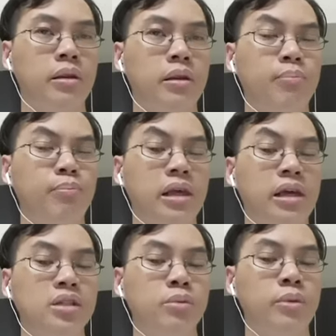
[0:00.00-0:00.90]

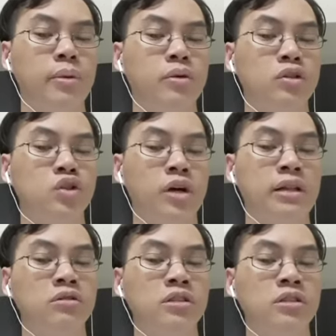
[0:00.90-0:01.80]
players will be able to travel
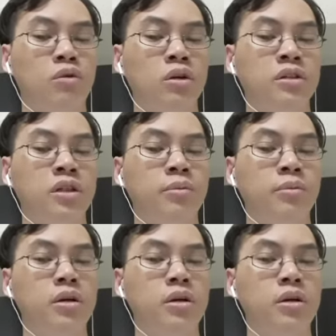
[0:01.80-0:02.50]
outside of Waterdeep